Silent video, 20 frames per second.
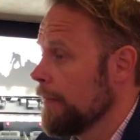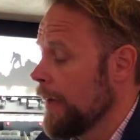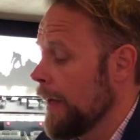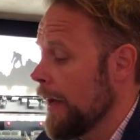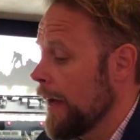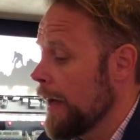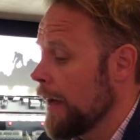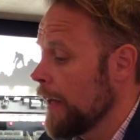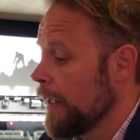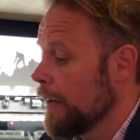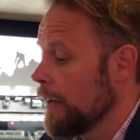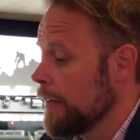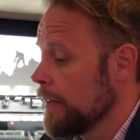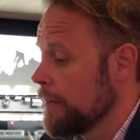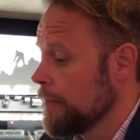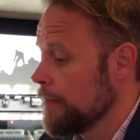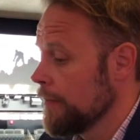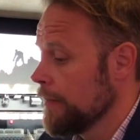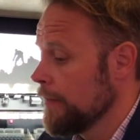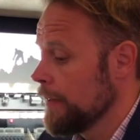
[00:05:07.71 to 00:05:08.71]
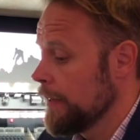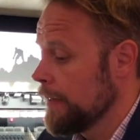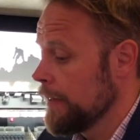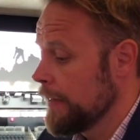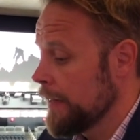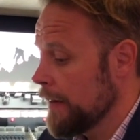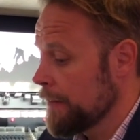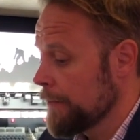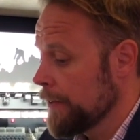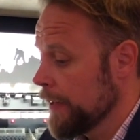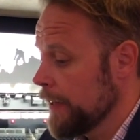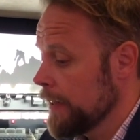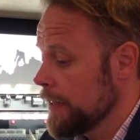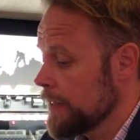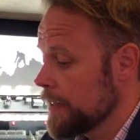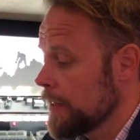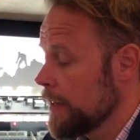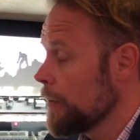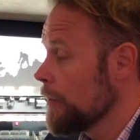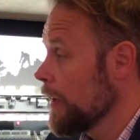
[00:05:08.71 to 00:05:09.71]
And definitely
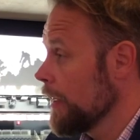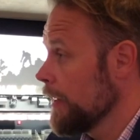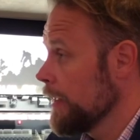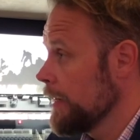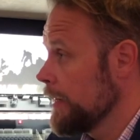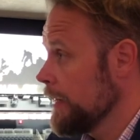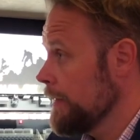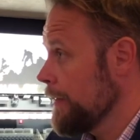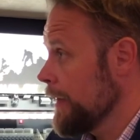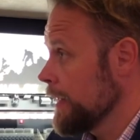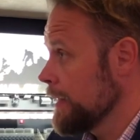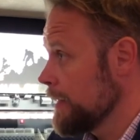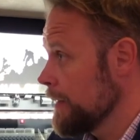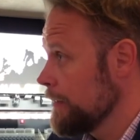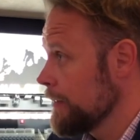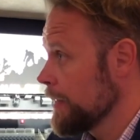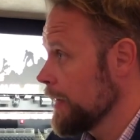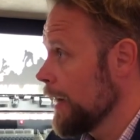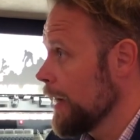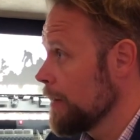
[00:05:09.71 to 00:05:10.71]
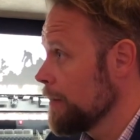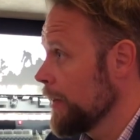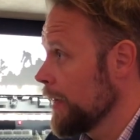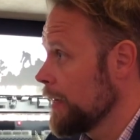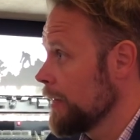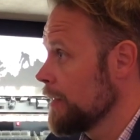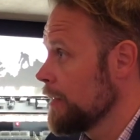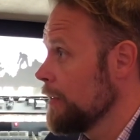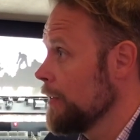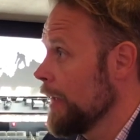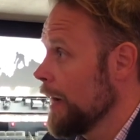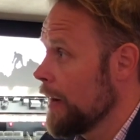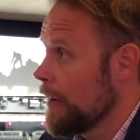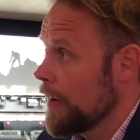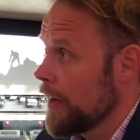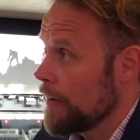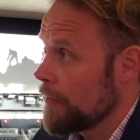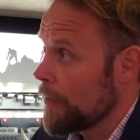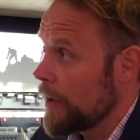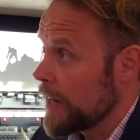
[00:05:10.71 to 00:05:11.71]
so on the defensive side, because you now
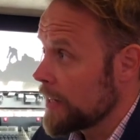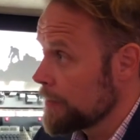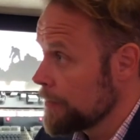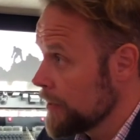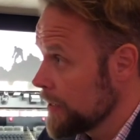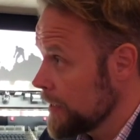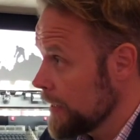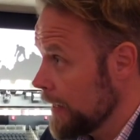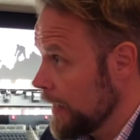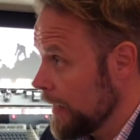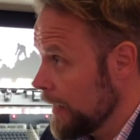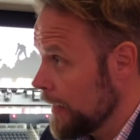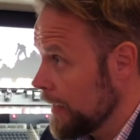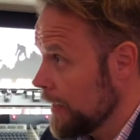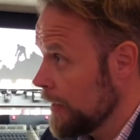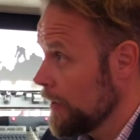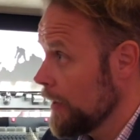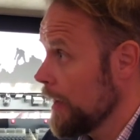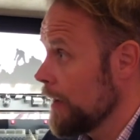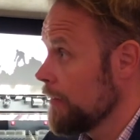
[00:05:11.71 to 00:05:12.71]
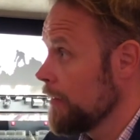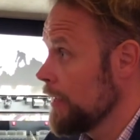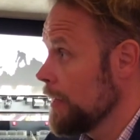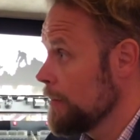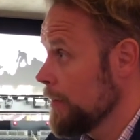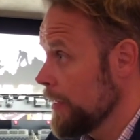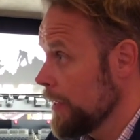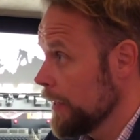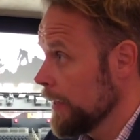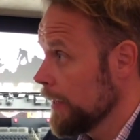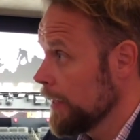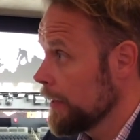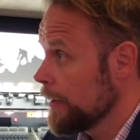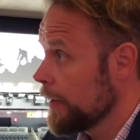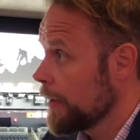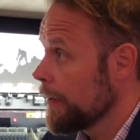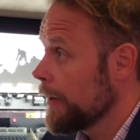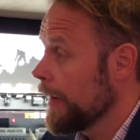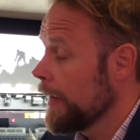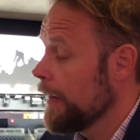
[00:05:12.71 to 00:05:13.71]
have Rasmus Sandin, you have Timothy
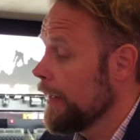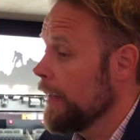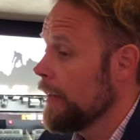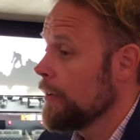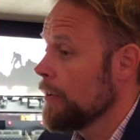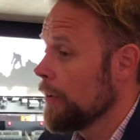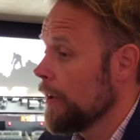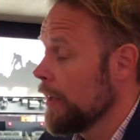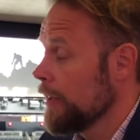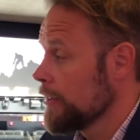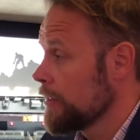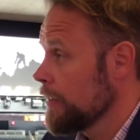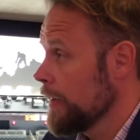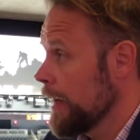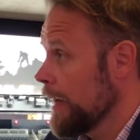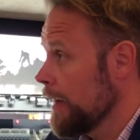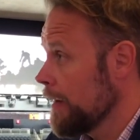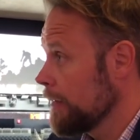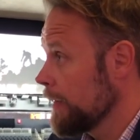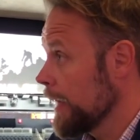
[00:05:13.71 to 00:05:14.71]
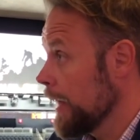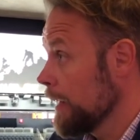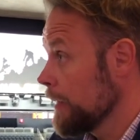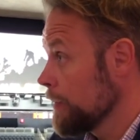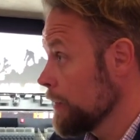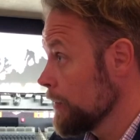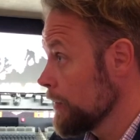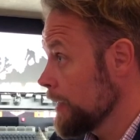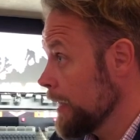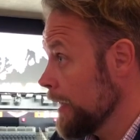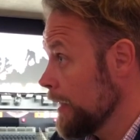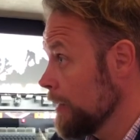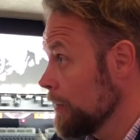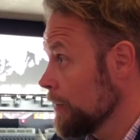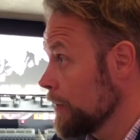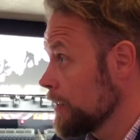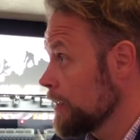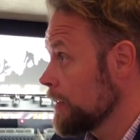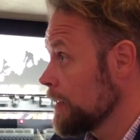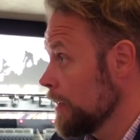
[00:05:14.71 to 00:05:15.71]
Liljegren, and you also have Kalle Rosén, who
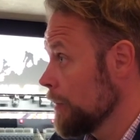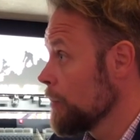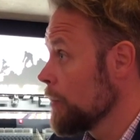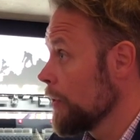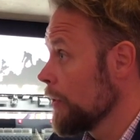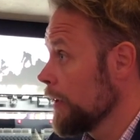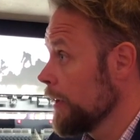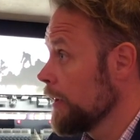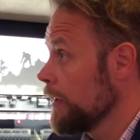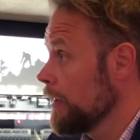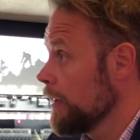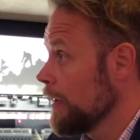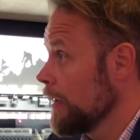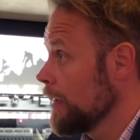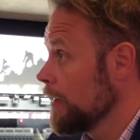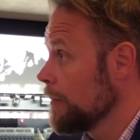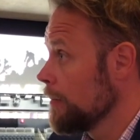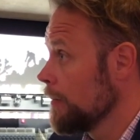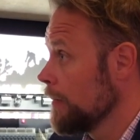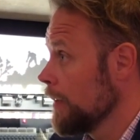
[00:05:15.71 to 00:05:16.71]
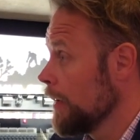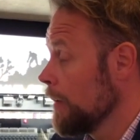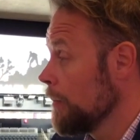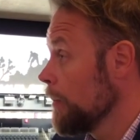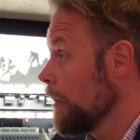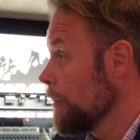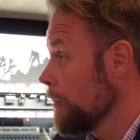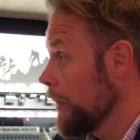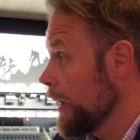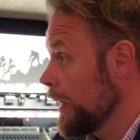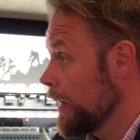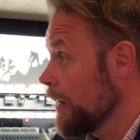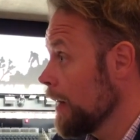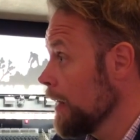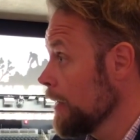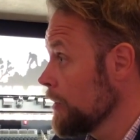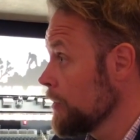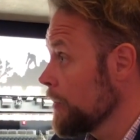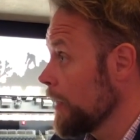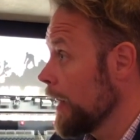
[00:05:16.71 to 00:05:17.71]
was awarded a one-way
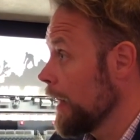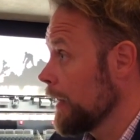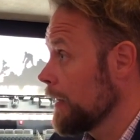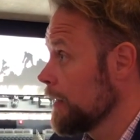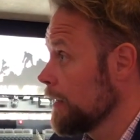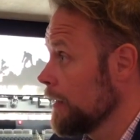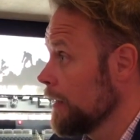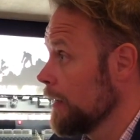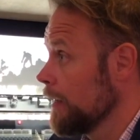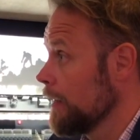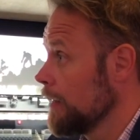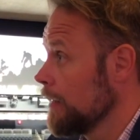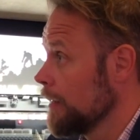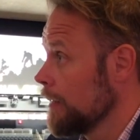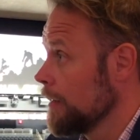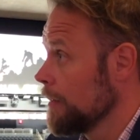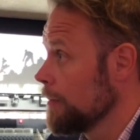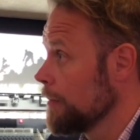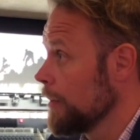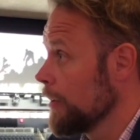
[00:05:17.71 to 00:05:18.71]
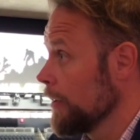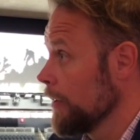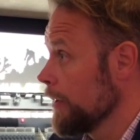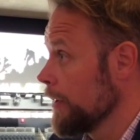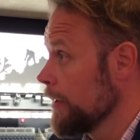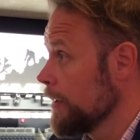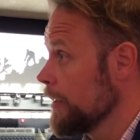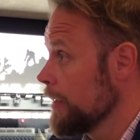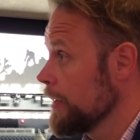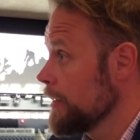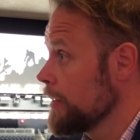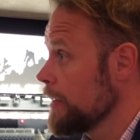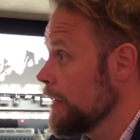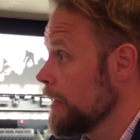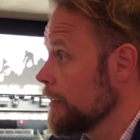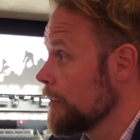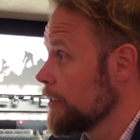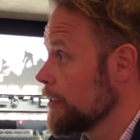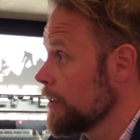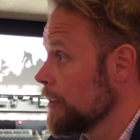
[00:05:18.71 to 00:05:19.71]
contract earlier this
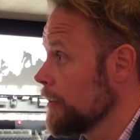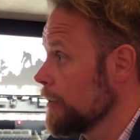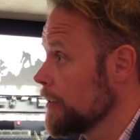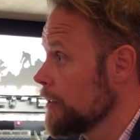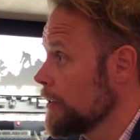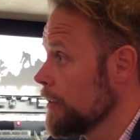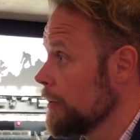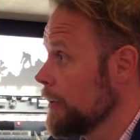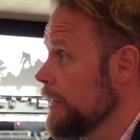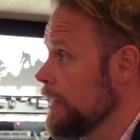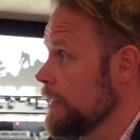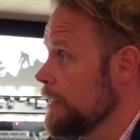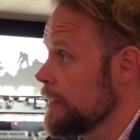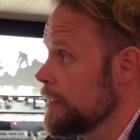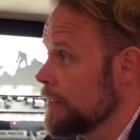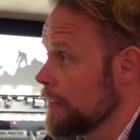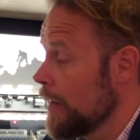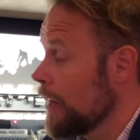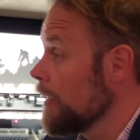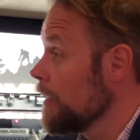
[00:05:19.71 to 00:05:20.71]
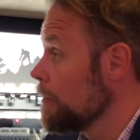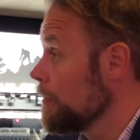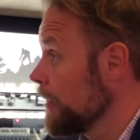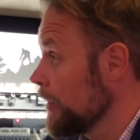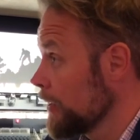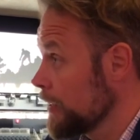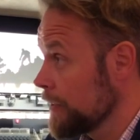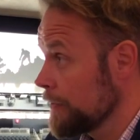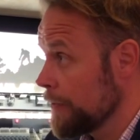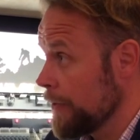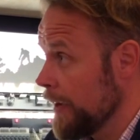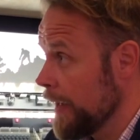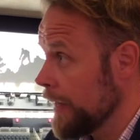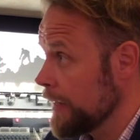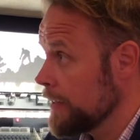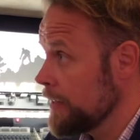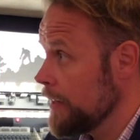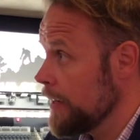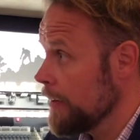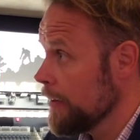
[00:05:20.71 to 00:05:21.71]
year. So he's on the books for
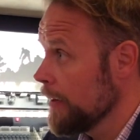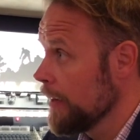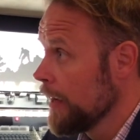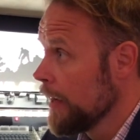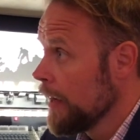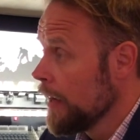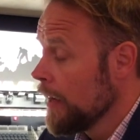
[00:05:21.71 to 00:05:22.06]
next year.